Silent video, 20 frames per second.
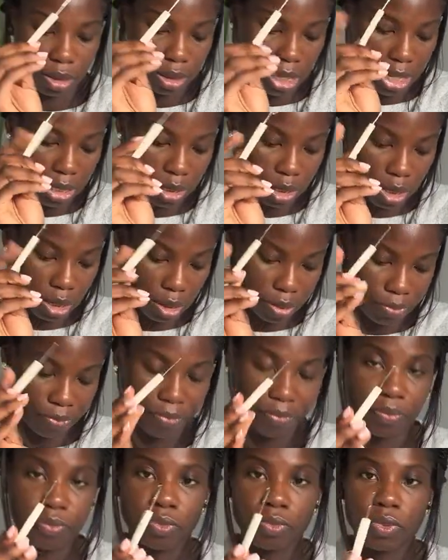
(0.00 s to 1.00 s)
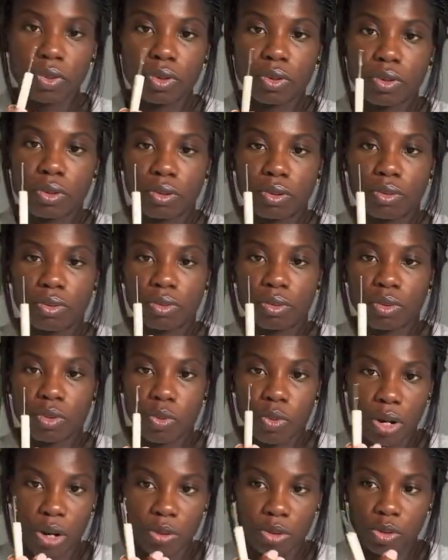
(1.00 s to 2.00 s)
that's the
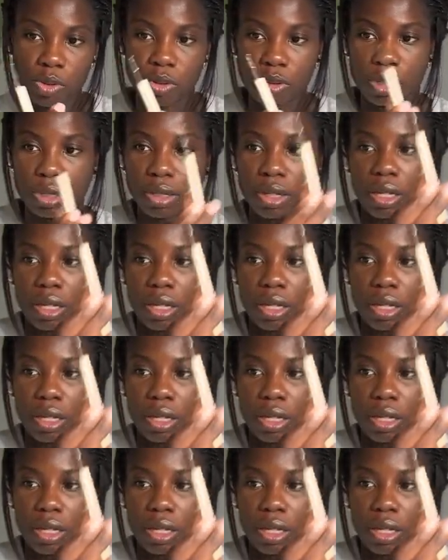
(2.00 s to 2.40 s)
one I was using,